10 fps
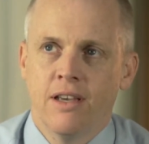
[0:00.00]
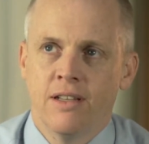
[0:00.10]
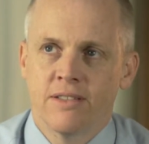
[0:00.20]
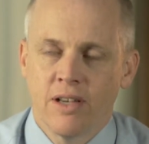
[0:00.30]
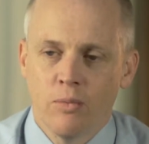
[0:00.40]

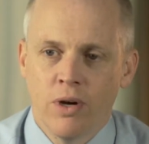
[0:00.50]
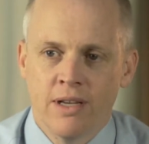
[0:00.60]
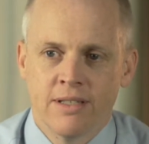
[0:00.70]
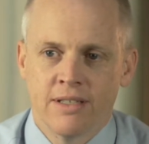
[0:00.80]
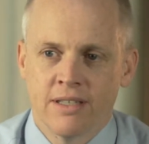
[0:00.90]
in some
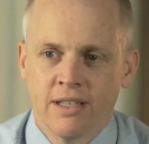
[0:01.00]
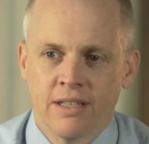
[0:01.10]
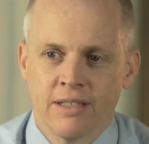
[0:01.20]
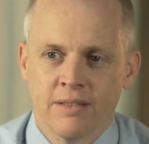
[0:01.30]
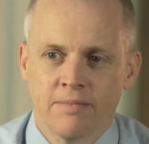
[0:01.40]
ways it's
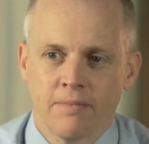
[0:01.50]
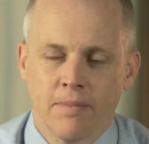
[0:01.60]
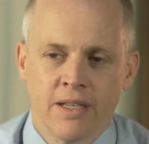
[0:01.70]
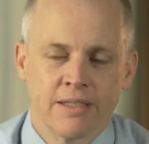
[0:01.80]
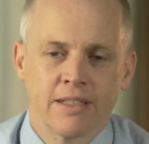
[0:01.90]
a
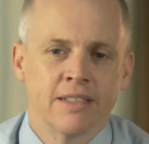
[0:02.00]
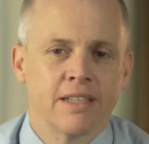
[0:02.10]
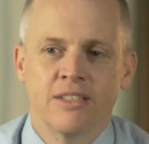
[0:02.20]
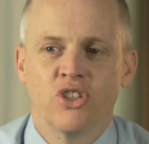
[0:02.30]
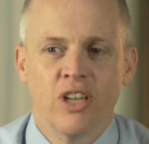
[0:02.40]

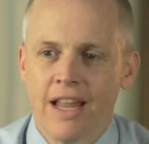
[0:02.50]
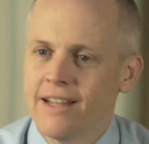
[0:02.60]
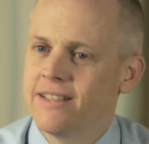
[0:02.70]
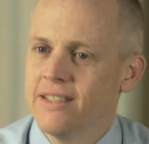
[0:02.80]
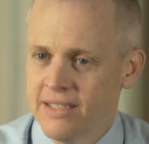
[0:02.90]

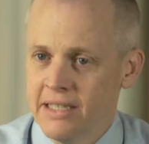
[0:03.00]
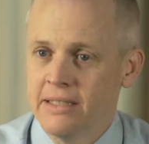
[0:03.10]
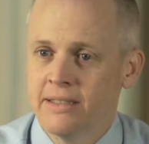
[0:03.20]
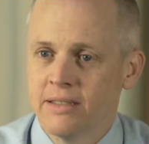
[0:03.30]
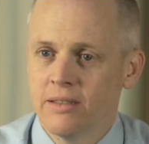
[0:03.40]
genetic
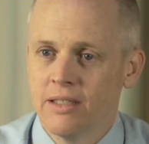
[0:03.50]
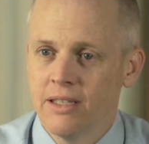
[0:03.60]
disease.